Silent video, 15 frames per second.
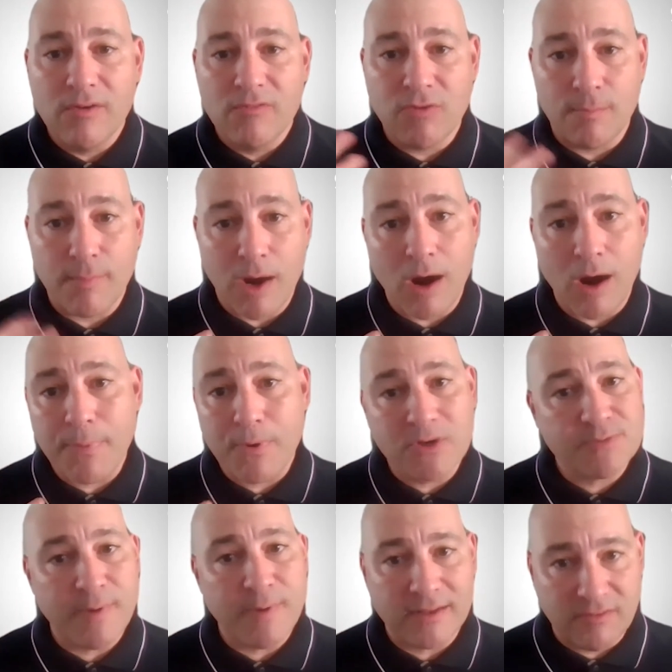from our
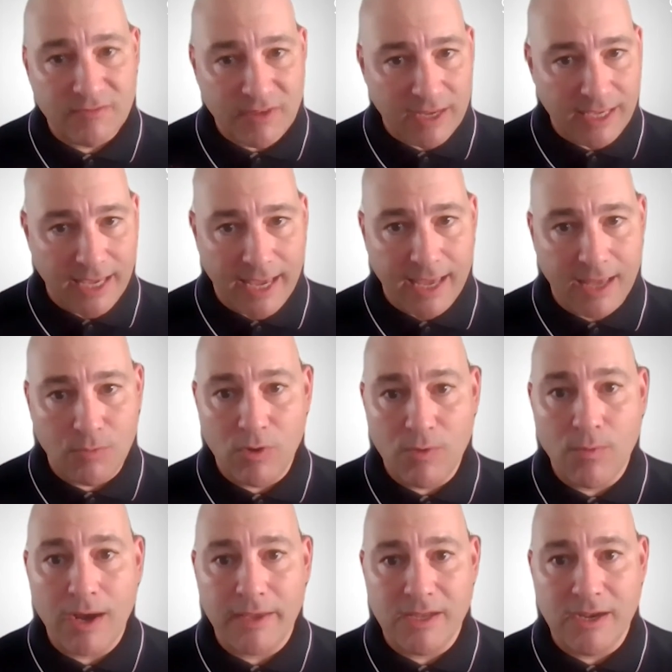perspective, again, we
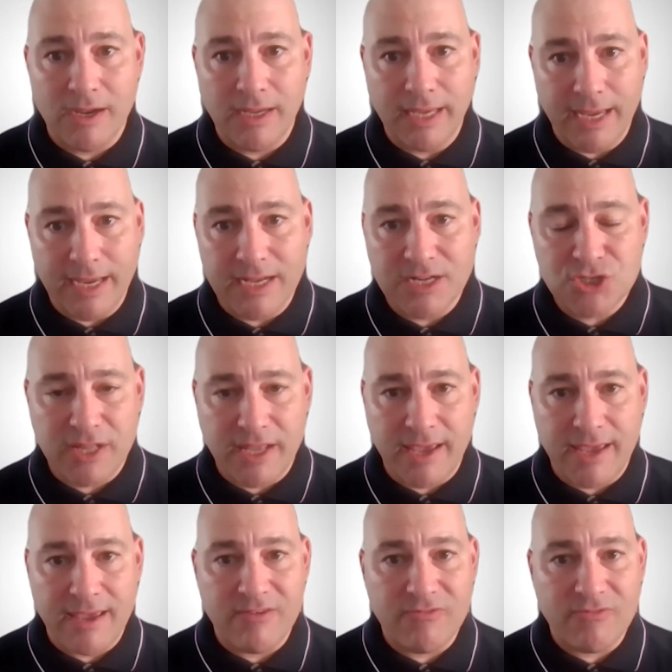want you to engage
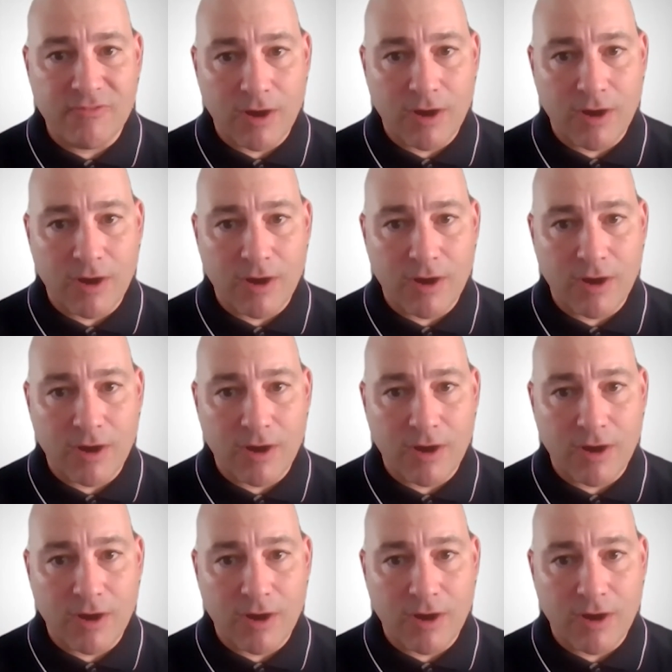Dave,